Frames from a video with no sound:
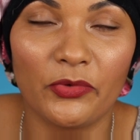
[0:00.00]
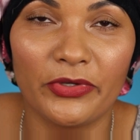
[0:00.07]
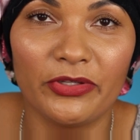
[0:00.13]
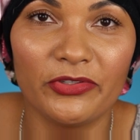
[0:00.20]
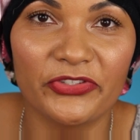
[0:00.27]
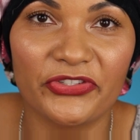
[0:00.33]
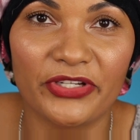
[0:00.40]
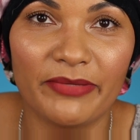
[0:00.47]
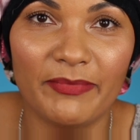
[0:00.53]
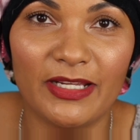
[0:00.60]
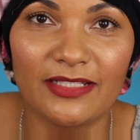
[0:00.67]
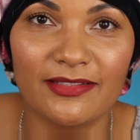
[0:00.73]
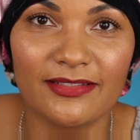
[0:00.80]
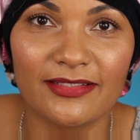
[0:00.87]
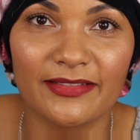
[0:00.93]
oil
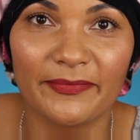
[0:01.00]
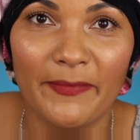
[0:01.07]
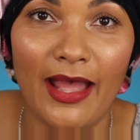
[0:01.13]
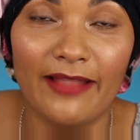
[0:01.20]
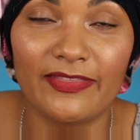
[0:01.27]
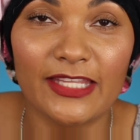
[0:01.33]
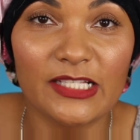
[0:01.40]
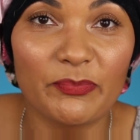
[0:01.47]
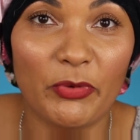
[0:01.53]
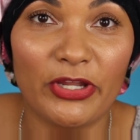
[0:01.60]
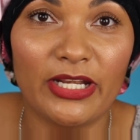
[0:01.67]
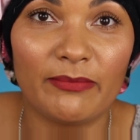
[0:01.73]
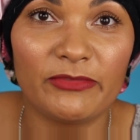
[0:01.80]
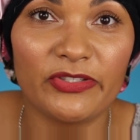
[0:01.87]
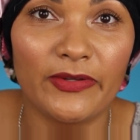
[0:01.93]
treatments. At this
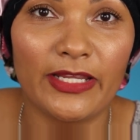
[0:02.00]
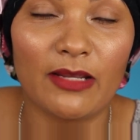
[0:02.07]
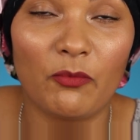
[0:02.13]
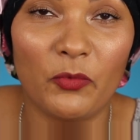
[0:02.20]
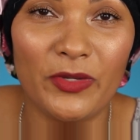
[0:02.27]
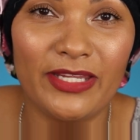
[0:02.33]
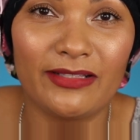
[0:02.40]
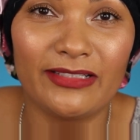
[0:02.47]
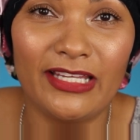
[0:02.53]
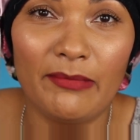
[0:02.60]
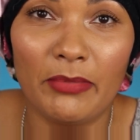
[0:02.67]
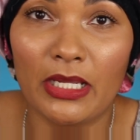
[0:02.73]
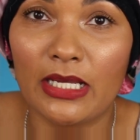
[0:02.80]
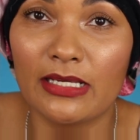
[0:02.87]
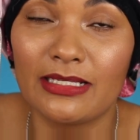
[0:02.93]
point, I'm doing them weekly
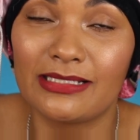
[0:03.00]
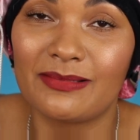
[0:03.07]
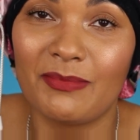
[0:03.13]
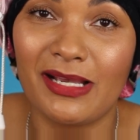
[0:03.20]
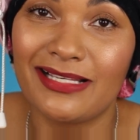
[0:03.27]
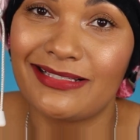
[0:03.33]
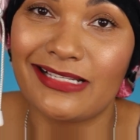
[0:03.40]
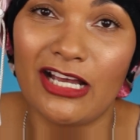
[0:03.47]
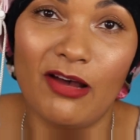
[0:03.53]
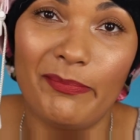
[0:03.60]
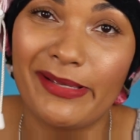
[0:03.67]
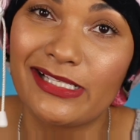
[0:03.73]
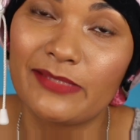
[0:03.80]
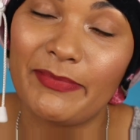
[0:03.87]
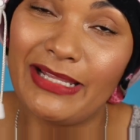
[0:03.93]
because my scalp
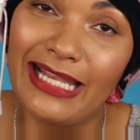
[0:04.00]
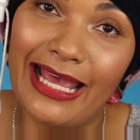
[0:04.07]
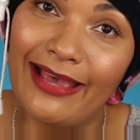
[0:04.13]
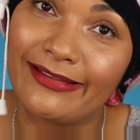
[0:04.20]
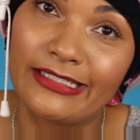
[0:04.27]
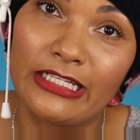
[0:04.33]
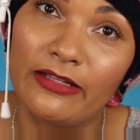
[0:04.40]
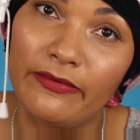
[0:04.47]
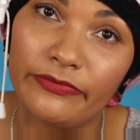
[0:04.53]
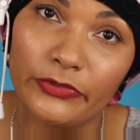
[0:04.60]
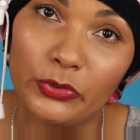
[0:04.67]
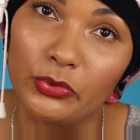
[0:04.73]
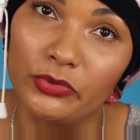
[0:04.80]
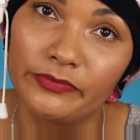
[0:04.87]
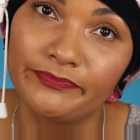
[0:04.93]
has been acting a
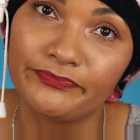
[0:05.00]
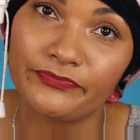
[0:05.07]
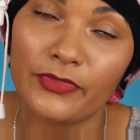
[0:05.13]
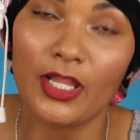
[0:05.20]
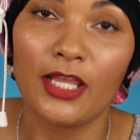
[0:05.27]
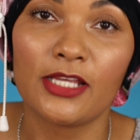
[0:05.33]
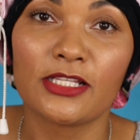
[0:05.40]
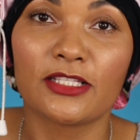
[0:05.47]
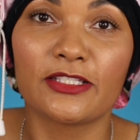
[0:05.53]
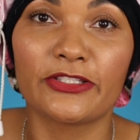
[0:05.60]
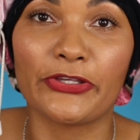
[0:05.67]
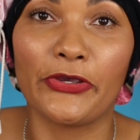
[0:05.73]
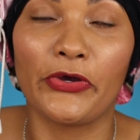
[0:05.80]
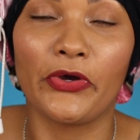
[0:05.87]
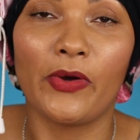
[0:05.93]
fool.
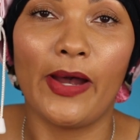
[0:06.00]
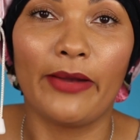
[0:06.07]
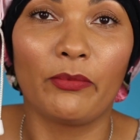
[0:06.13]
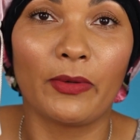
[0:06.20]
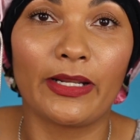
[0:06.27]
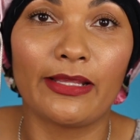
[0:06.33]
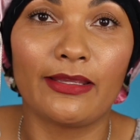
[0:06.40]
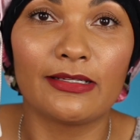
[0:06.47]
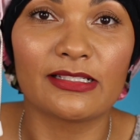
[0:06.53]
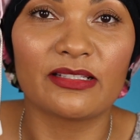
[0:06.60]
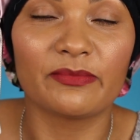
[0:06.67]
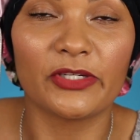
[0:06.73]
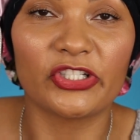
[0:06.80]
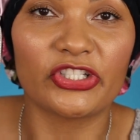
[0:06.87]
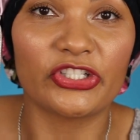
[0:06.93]
So I want to get
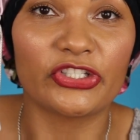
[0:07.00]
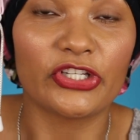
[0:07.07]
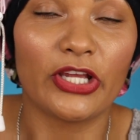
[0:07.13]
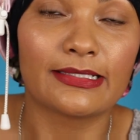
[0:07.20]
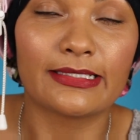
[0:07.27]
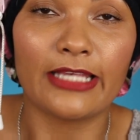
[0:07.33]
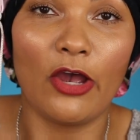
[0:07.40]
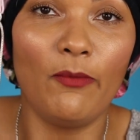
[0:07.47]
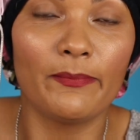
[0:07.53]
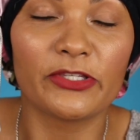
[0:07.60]
as much scalp